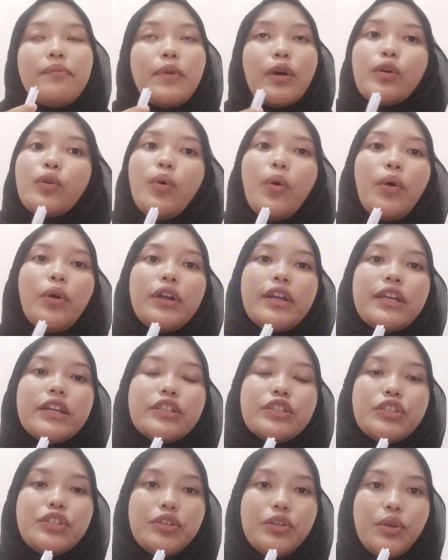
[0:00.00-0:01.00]

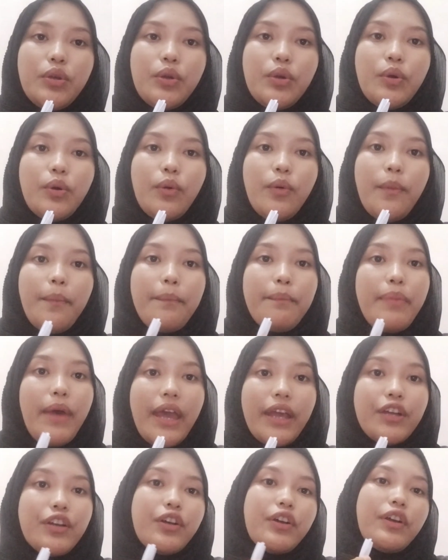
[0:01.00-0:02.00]
According to
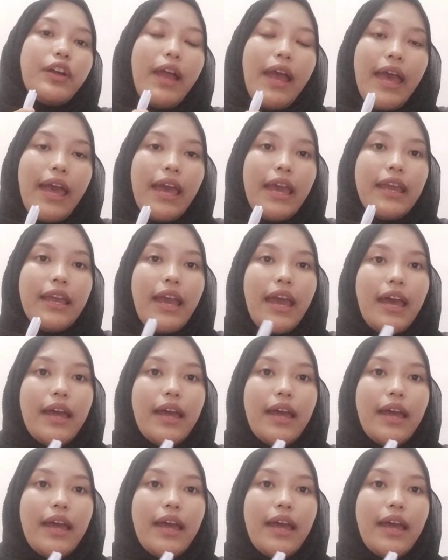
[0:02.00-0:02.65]
Becker A.